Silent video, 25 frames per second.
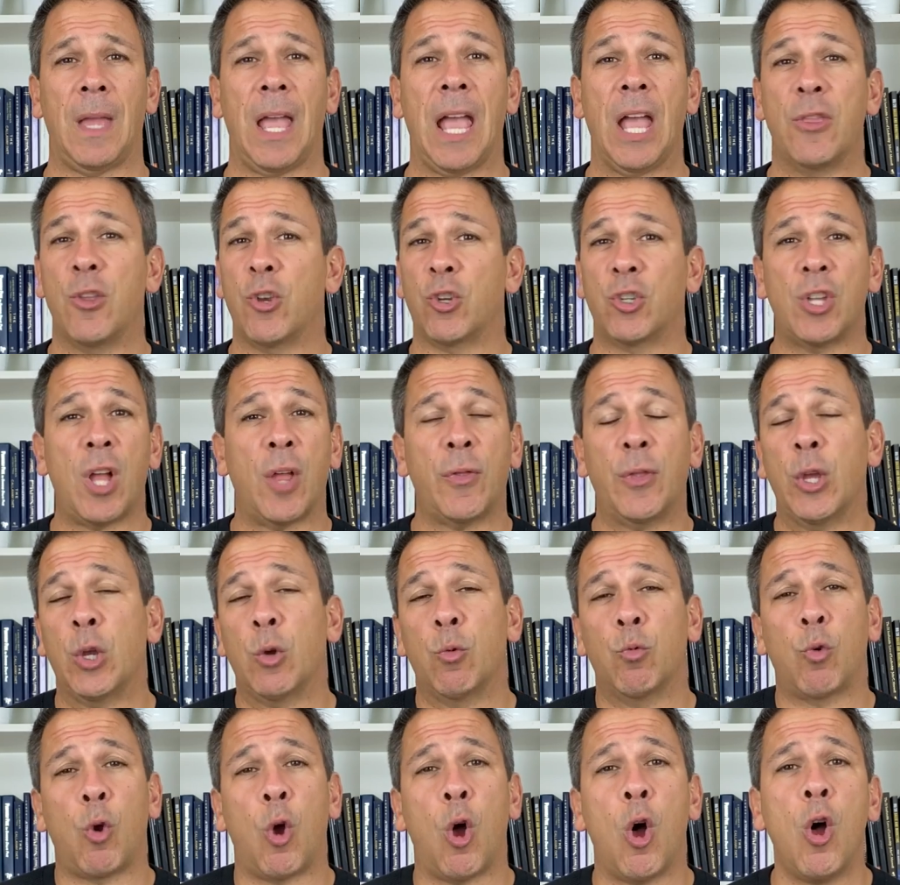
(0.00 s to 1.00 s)
And there's
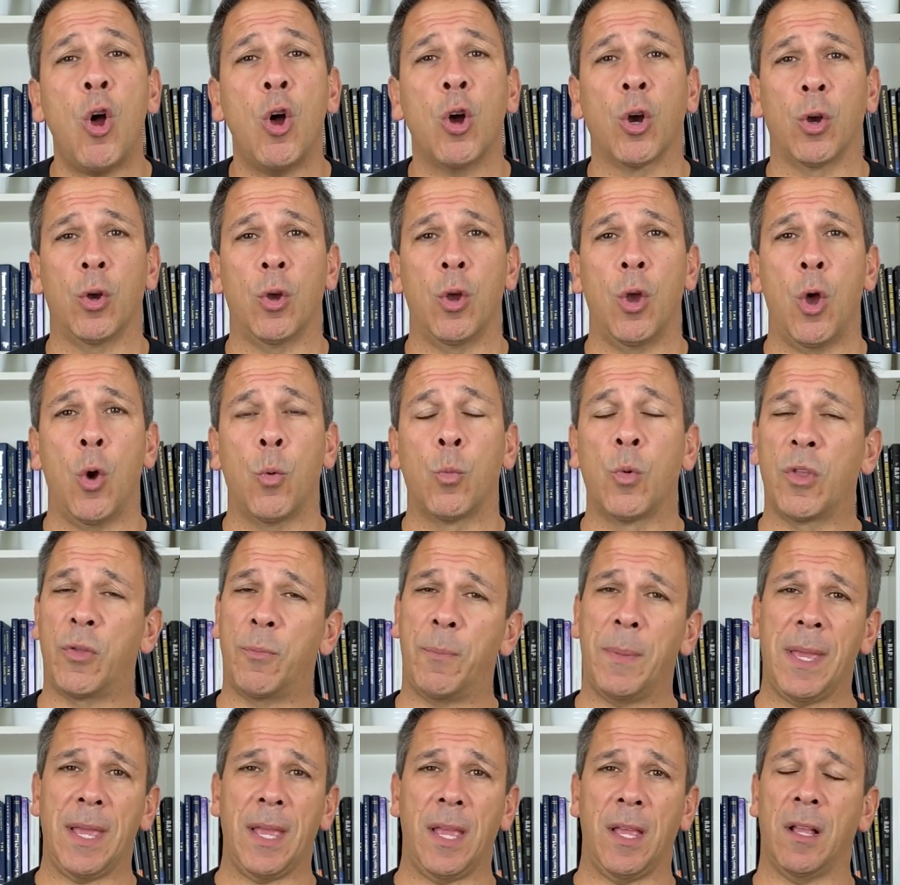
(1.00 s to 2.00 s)
nothing wrong
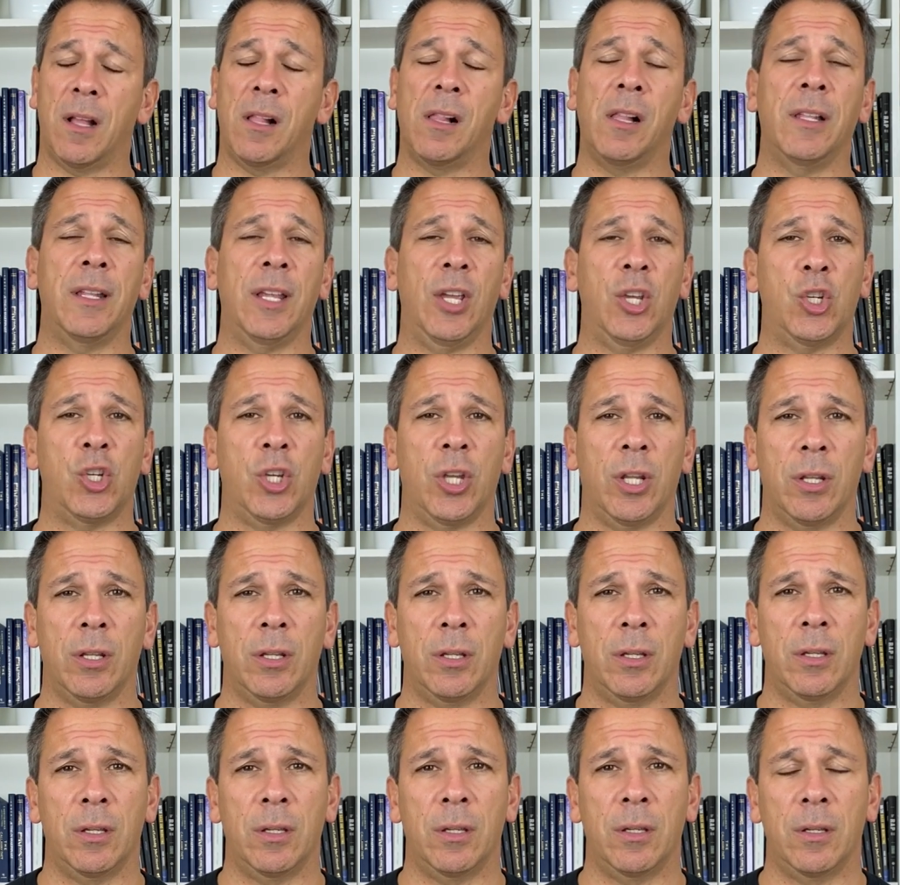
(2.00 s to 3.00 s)
with being a
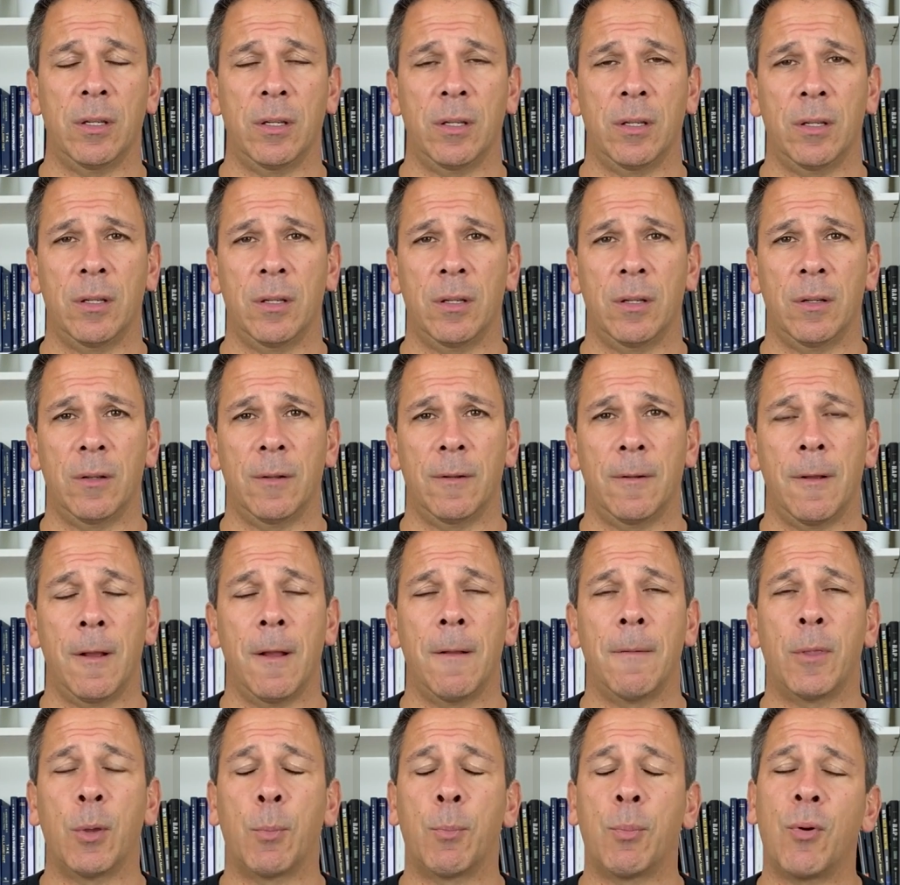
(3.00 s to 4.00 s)
clinician.
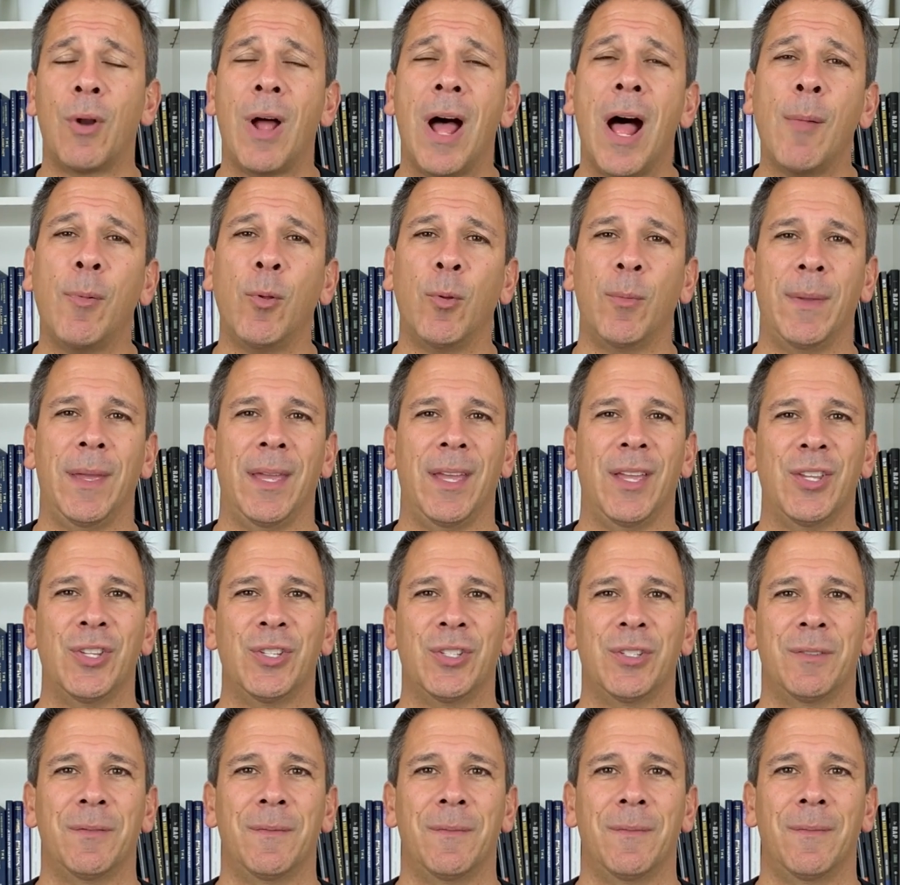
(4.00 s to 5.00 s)
The problem
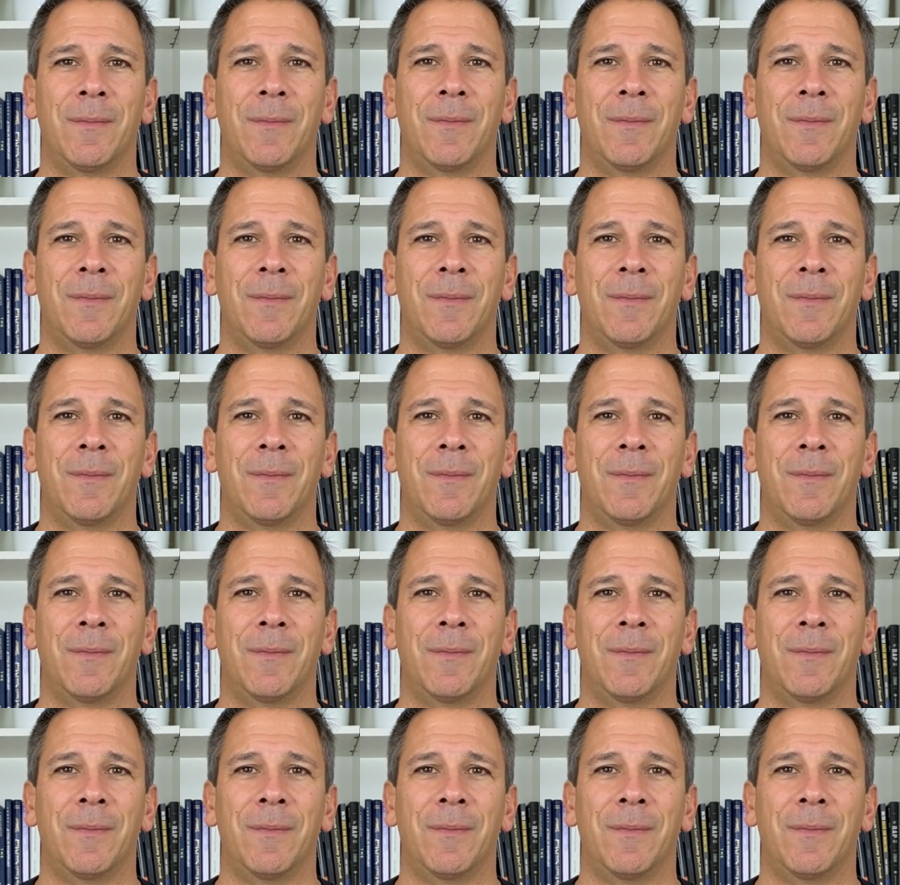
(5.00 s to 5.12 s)
is